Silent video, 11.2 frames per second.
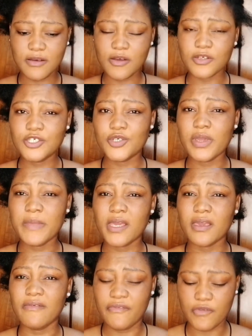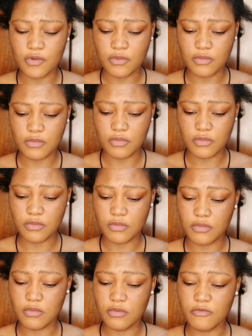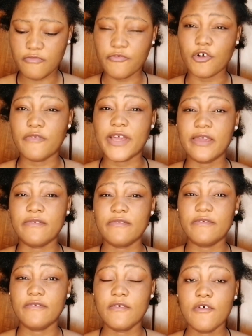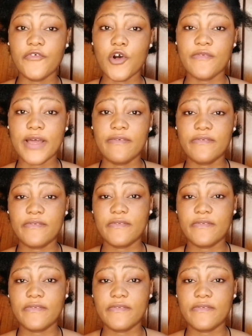or should we make it 4? 4 or 5? 4 or 5?